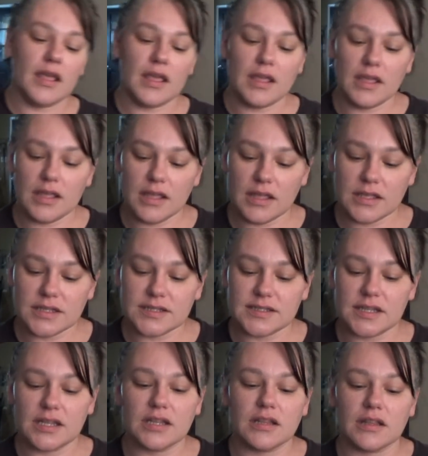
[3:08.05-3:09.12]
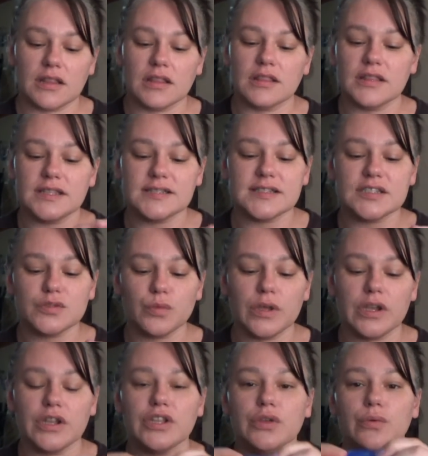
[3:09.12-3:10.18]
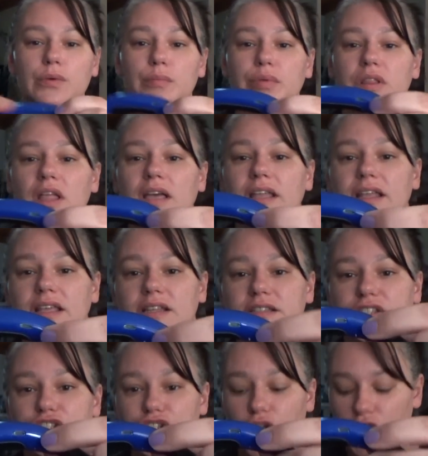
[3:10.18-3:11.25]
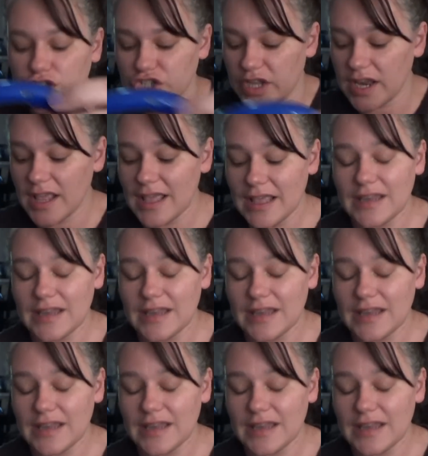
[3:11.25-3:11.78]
And this is where you would plug it in to charge it.